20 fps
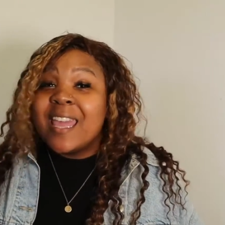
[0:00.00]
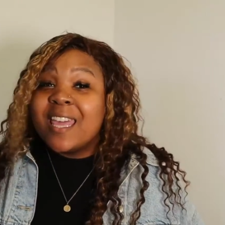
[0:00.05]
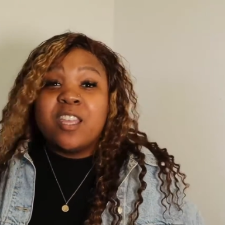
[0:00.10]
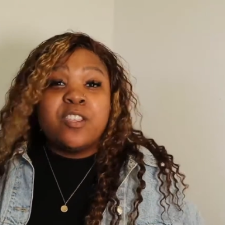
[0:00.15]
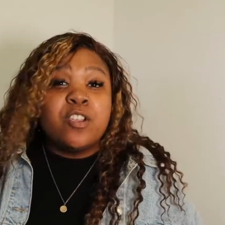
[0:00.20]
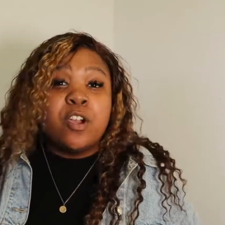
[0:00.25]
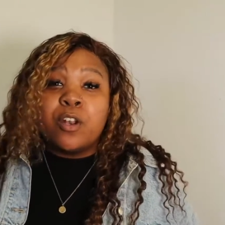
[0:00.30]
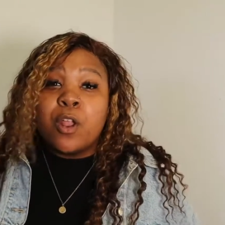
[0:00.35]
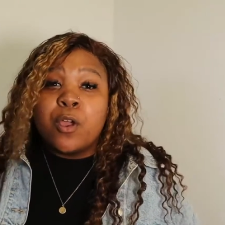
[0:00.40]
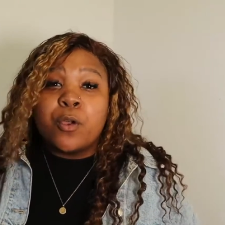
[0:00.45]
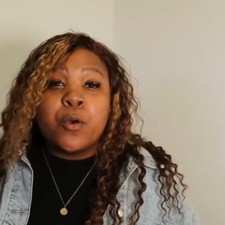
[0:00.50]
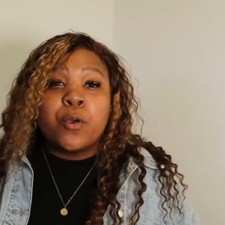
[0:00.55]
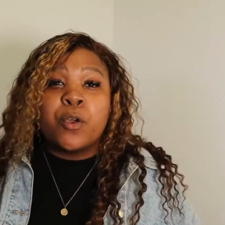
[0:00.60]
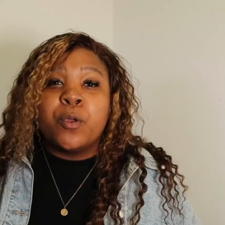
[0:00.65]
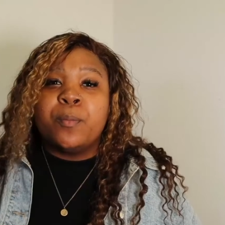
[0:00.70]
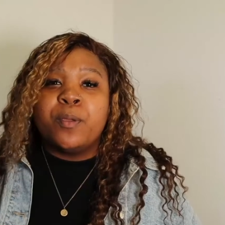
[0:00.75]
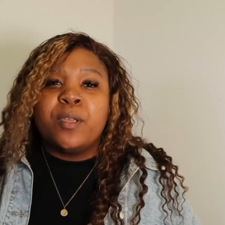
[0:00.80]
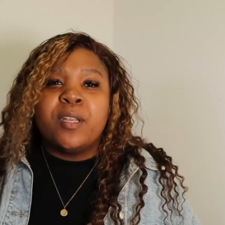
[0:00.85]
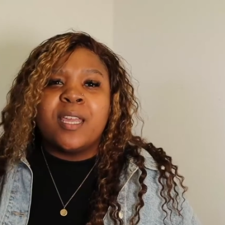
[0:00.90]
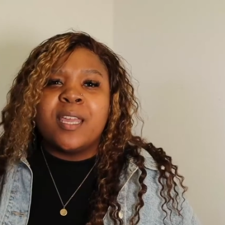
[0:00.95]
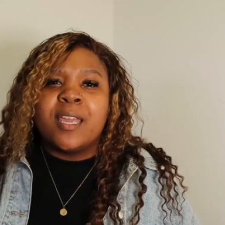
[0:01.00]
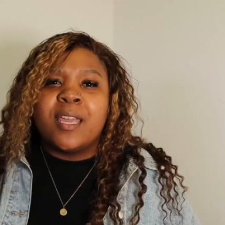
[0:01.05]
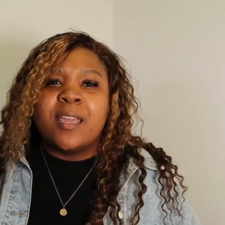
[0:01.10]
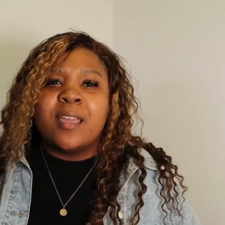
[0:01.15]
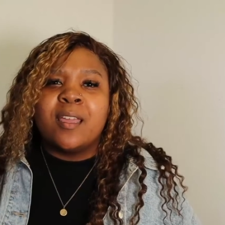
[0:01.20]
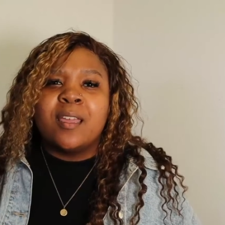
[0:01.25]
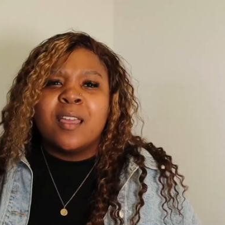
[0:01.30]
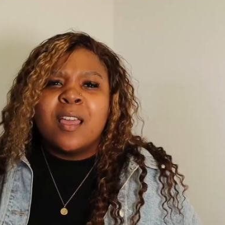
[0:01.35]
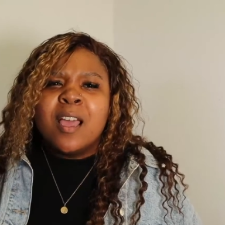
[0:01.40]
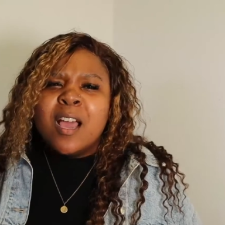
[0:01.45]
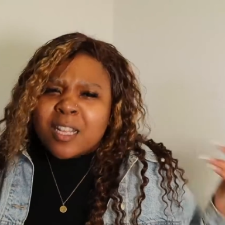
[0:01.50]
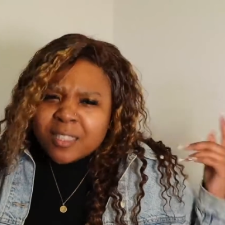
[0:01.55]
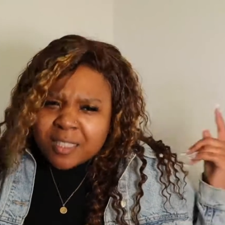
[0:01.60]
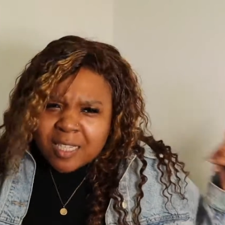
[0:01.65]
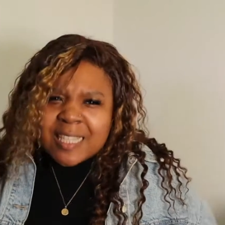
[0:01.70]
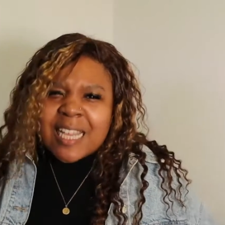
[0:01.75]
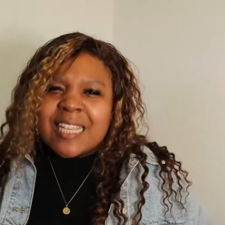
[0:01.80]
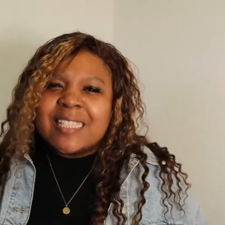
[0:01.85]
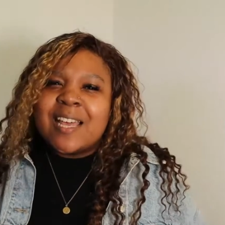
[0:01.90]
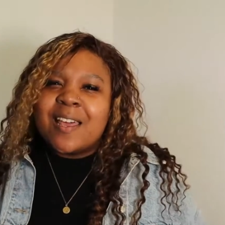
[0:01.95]
in your local community.
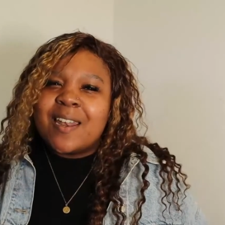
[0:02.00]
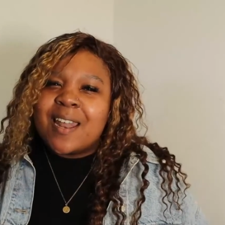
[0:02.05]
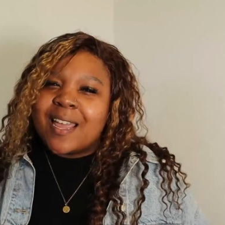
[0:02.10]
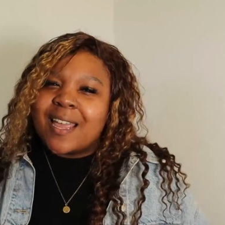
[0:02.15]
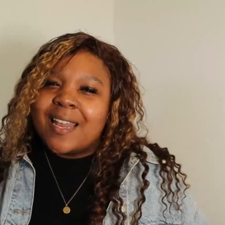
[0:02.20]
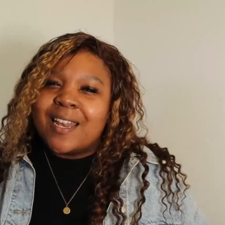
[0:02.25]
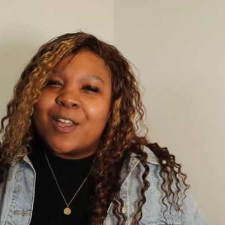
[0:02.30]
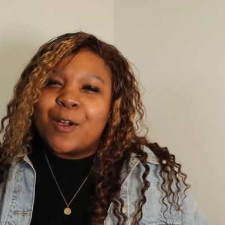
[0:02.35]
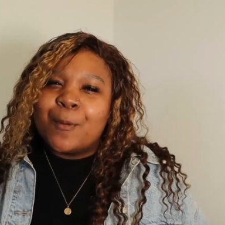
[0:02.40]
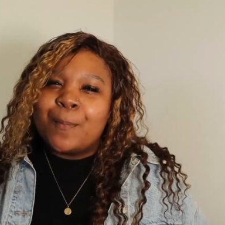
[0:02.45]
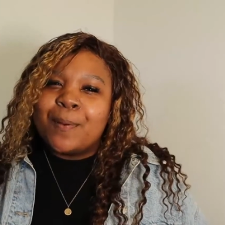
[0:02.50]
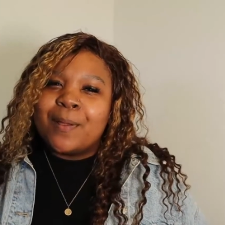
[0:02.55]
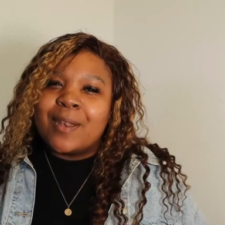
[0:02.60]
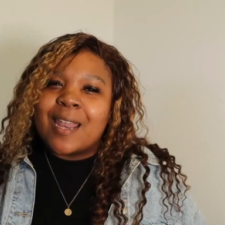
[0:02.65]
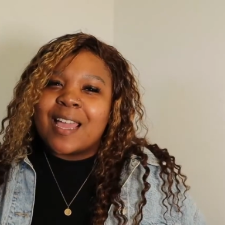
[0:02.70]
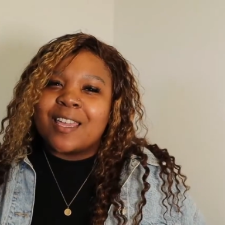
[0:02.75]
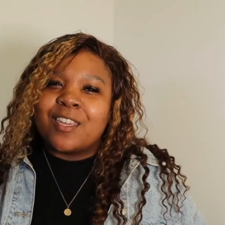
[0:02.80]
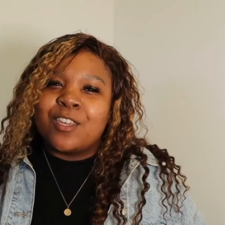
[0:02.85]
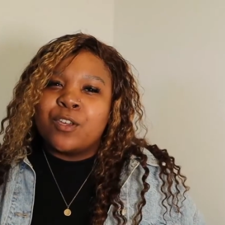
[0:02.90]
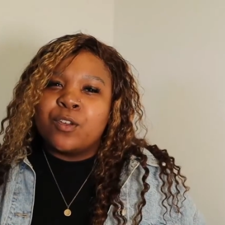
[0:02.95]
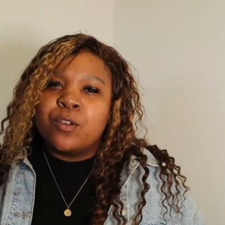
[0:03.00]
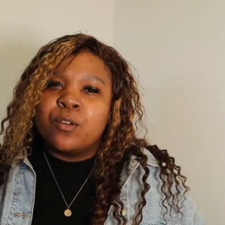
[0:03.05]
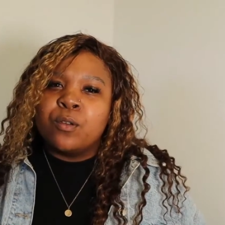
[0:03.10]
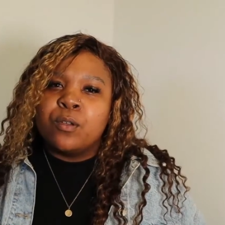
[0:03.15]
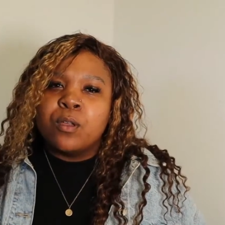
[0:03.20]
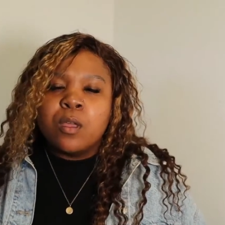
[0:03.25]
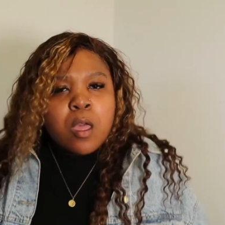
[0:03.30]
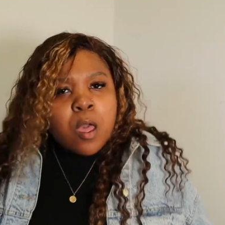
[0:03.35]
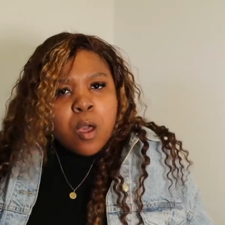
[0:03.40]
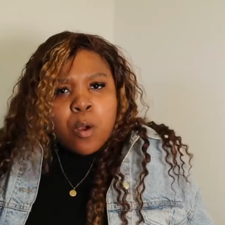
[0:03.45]
Does that sound like a little bit like you?